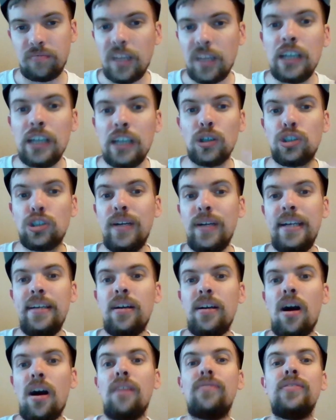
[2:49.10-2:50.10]
you're
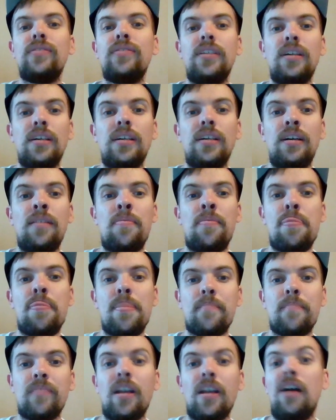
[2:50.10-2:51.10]
trading off the
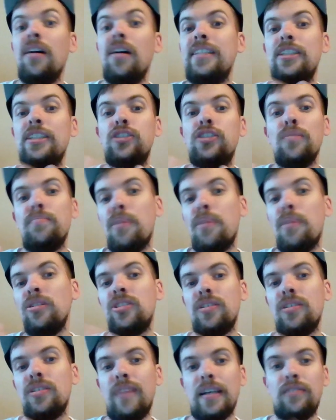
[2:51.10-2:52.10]
additional
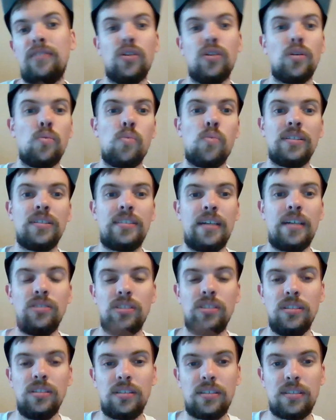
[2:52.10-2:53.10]
bonus effect for a
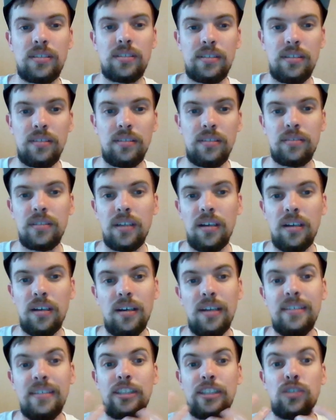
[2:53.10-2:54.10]
1000
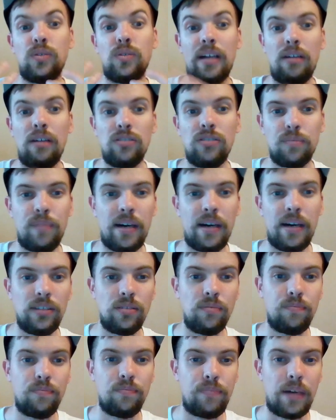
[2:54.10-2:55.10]
additional counter
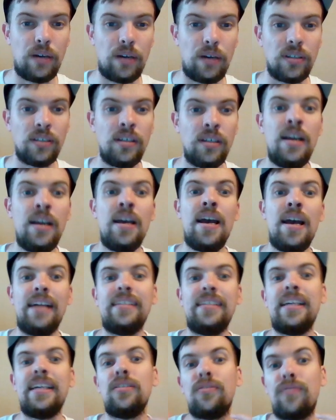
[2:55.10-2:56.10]
power.
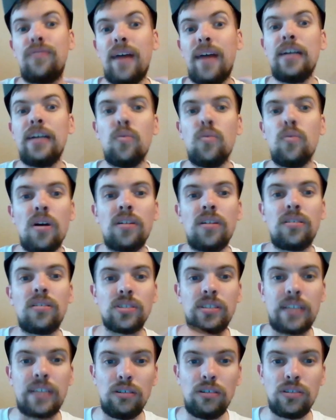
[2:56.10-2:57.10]
And then the final
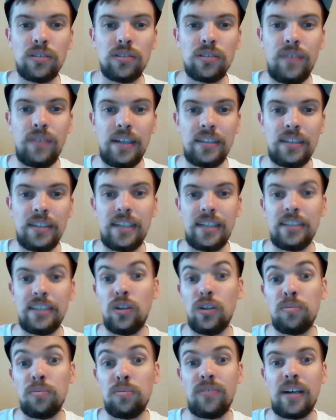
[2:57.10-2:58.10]
1-cost counter events that
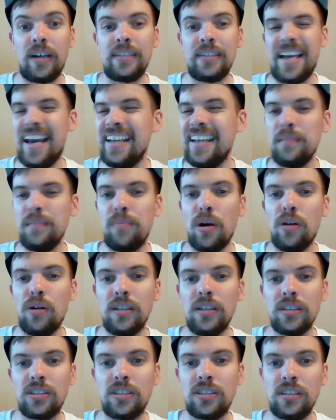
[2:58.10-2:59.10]
don't provide any
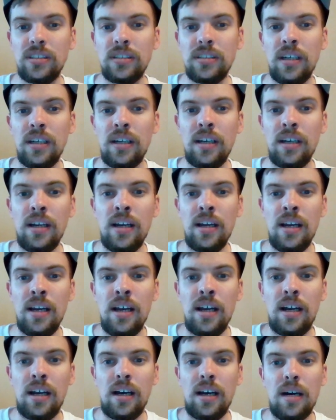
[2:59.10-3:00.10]
bonus,
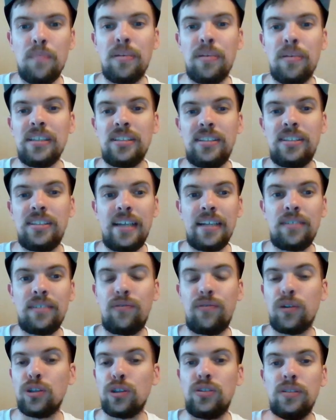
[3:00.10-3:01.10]
but instead
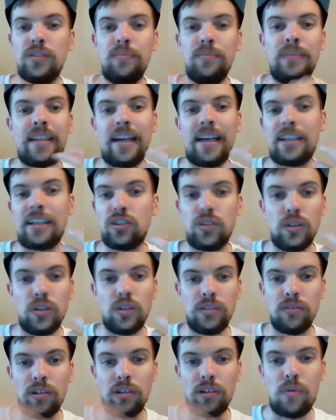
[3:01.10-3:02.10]
force you to meet like a
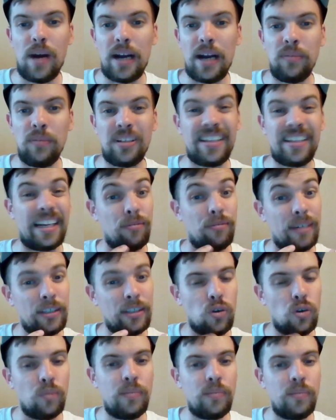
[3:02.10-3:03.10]
certain requirement like
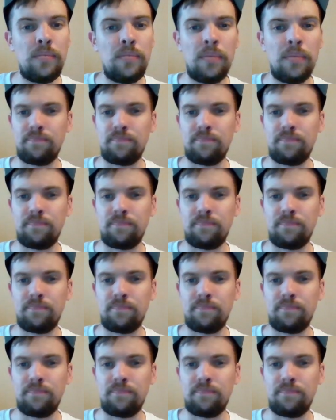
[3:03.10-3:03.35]
Radical Beam.